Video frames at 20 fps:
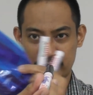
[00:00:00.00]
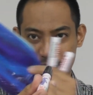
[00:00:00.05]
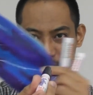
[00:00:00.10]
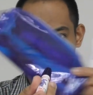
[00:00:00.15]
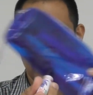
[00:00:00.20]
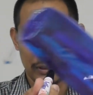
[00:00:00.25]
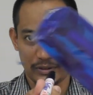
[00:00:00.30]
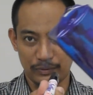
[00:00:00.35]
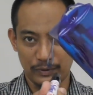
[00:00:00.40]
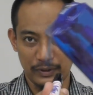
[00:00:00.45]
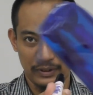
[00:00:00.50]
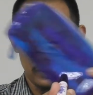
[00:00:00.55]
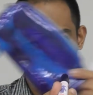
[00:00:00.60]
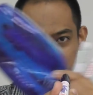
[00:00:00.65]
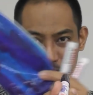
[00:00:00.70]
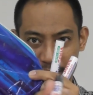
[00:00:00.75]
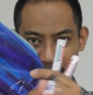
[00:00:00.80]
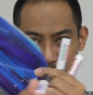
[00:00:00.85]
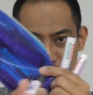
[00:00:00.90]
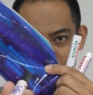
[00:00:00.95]
in this way
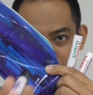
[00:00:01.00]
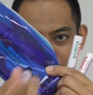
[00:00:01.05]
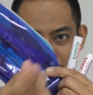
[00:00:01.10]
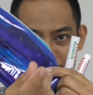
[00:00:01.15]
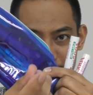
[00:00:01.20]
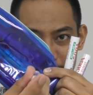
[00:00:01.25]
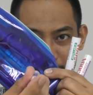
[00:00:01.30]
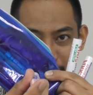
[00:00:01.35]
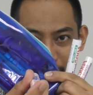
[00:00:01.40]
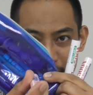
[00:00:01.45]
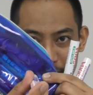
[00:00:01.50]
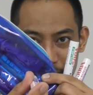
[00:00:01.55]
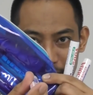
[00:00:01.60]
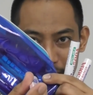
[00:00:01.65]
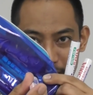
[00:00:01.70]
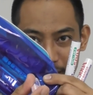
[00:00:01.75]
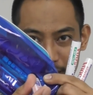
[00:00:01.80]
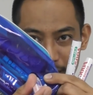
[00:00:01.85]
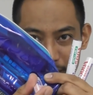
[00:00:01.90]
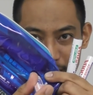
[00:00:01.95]
because it's
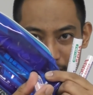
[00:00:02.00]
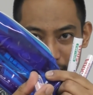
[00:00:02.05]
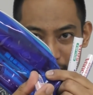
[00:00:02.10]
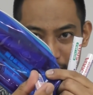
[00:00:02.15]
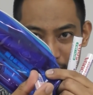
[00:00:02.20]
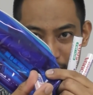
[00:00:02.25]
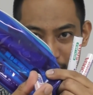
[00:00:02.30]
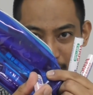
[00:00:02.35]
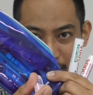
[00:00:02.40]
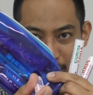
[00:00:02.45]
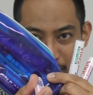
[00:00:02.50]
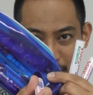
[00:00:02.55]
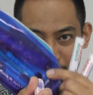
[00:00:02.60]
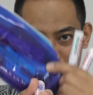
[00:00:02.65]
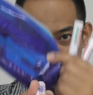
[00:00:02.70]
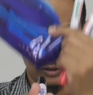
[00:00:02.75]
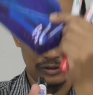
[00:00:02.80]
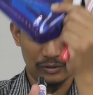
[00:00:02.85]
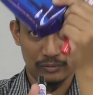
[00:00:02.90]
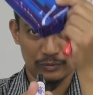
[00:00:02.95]
there. It
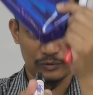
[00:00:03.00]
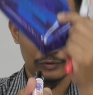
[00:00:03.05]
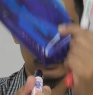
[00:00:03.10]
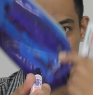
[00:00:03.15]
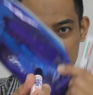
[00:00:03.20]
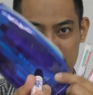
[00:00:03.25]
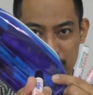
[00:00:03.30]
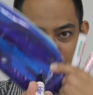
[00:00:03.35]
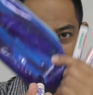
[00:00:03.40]
cannot move this